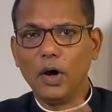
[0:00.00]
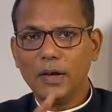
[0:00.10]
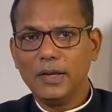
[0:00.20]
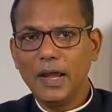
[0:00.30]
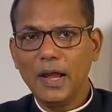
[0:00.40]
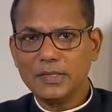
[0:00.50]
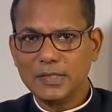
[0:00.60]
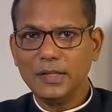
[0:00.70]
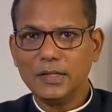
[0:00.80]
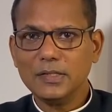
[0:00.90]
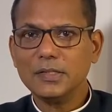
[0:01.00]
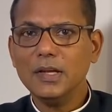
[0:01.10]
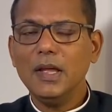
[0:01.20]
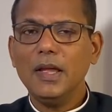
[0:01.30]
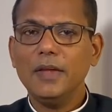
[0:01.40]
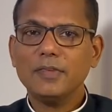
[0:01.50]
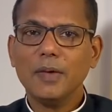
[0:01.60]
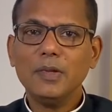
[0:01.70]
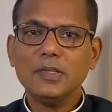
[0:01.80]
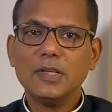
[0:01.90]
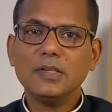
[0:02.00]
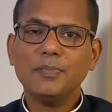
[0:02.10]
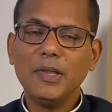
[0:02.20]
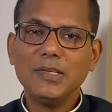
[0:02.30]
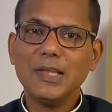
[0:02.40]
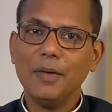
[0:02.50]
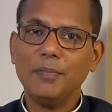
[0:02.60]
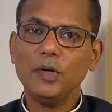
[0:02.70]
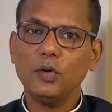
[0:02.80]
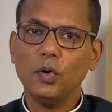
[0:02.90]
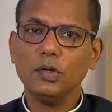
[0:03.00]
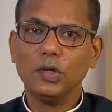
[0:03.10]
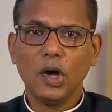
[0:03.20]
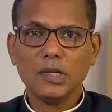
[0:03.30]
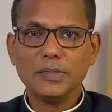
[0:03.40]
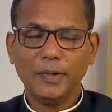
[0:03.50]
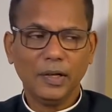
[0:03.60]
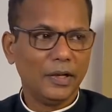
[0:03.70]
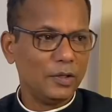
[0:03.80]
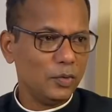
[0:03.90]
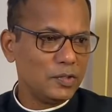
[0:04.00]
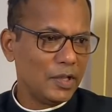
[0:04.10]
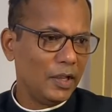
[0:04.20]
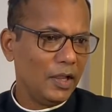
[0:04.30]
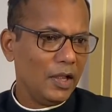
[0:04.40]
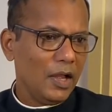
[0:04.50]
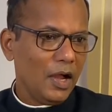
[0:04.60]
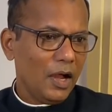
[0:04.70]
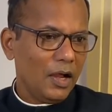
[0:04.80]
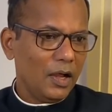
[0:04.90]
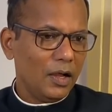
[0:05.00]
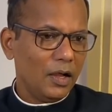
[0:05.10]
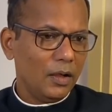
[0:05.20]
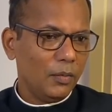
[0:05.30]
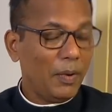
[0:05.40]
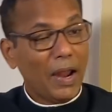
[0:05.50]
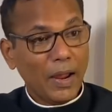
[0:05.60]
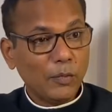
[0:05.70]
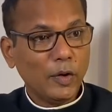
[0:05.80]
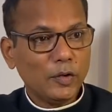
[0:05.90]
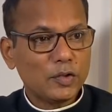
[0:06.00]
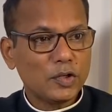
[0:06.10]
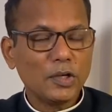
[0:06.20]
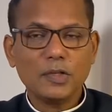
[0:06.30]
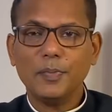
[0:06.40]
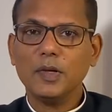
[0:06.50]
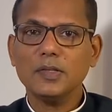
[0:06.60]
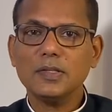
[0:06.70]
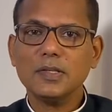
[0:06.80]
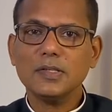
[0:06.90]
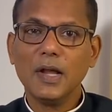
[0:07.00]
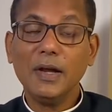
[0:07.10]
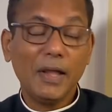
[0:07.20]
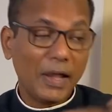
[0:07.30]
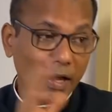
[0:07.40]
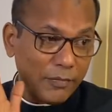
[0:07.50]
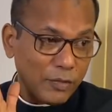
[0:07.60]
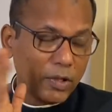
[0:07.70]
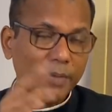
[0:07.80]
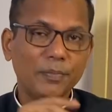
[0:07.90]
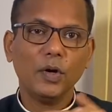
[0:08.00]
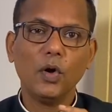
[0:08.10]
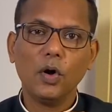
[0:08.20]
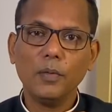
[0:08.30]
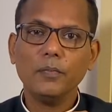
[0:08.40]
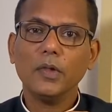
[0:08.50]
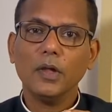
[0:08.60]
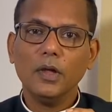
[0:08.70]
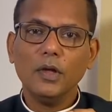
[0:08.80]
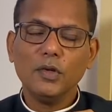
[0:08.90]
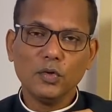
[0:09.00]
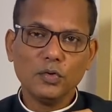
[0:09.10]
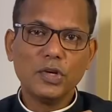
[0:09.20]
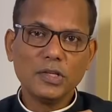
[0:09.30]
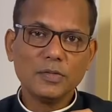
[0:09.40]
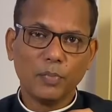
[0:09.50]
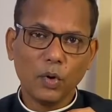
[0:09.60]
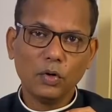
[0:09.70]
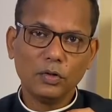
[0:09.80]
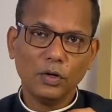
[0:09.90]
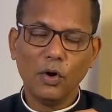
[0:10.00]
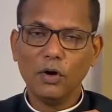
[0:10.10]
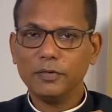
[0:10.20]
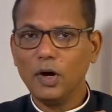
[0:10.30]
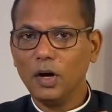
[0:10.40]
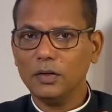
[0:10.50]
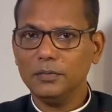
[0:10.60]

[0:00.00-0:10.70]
And dare I say this, if somebody says, please help me to go to the hospital and you say, well, I'm going to church because it's a Sunday and I have to keep the law, you just broke the law of God.